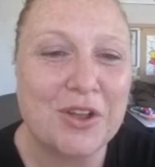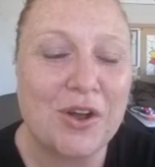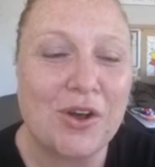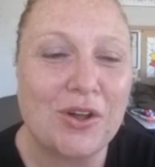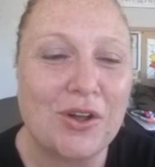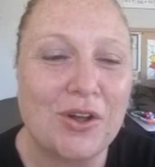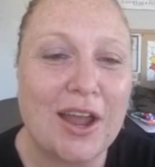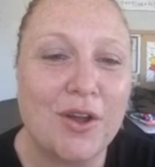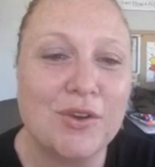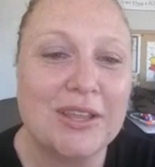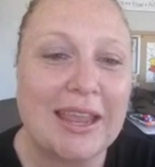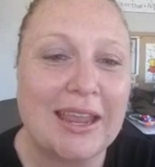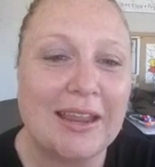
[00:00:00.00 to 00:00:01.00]
Called How
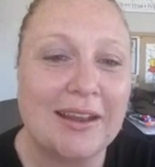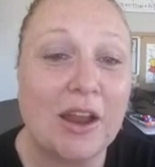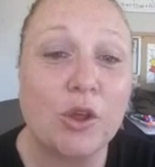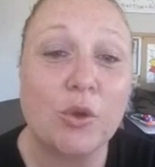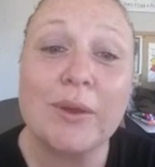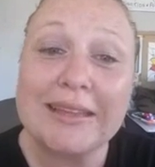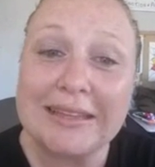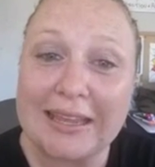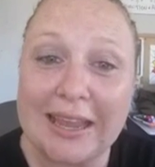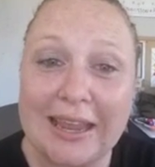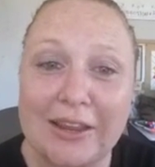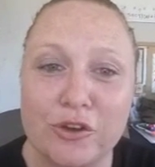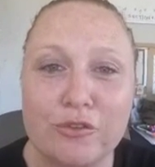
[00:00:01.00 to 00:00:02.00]
to Quickly
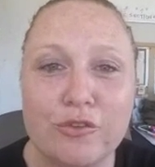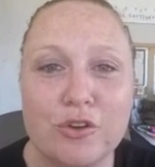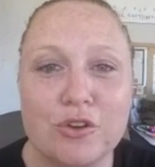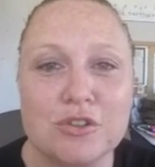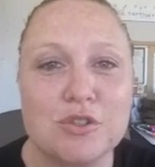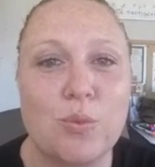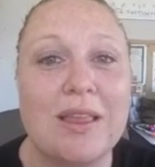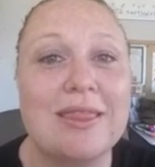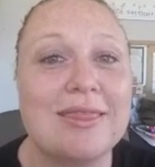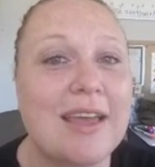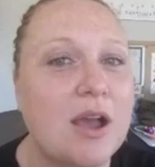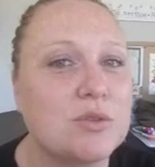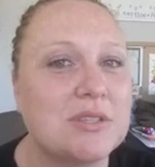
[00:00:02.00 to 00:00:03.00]
Gain Your First
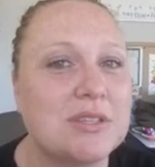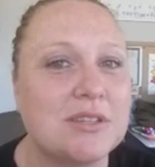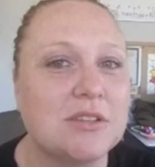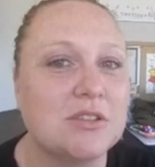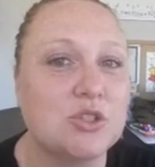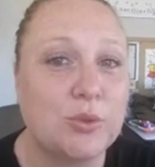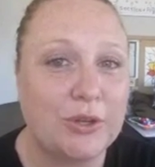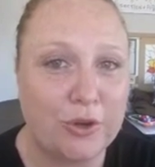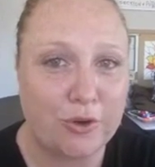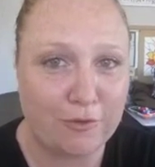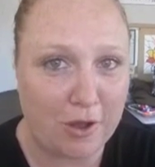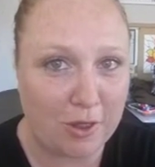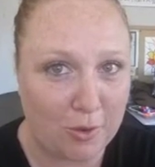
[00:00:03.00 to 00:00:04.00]
1,000
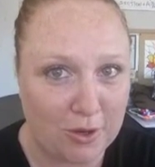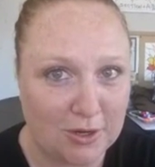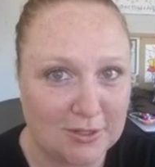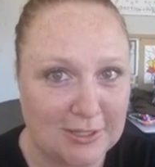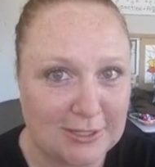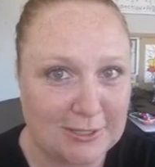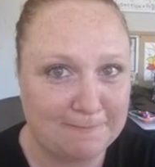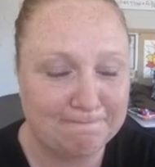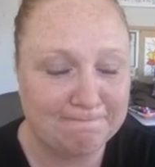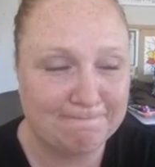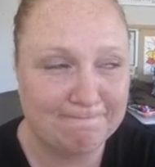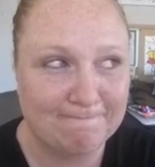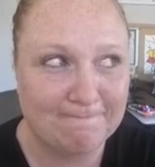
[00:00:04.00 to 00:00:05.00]
Twitter Followers.
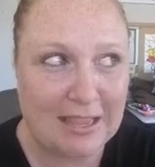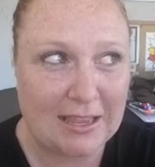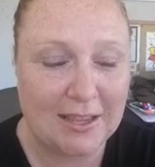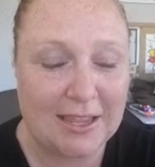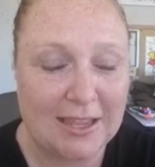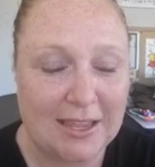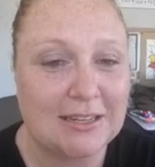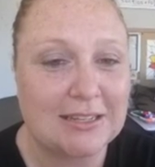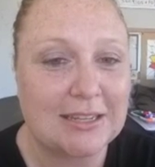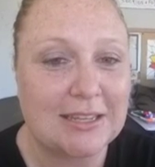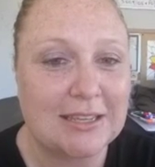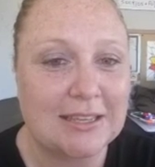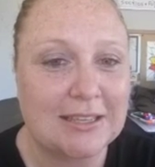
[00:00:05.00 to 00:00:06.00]
It
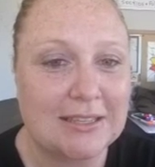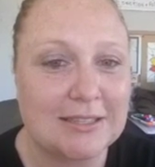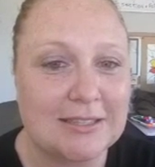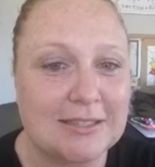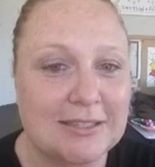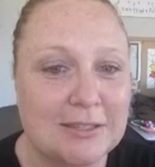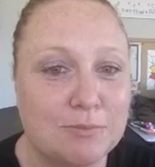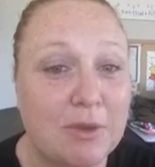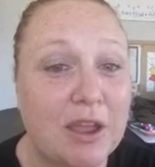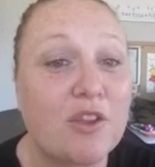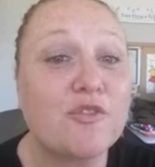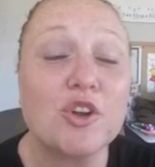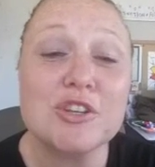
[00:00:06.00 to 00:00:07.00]
is
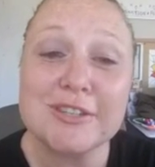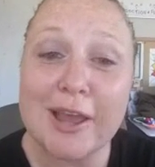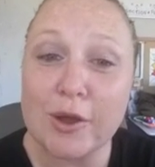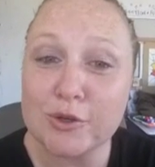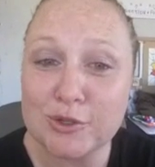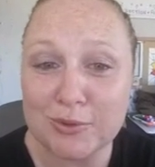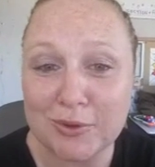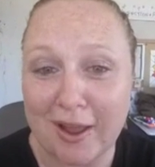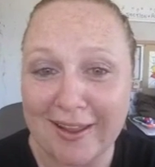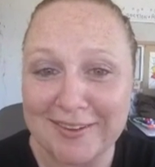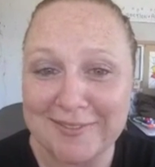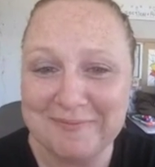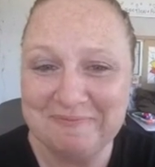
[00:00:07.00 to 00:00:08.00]
my first how-to
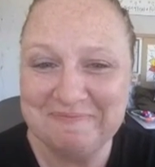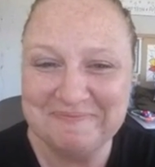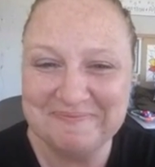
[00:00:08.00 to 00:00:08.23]
guide.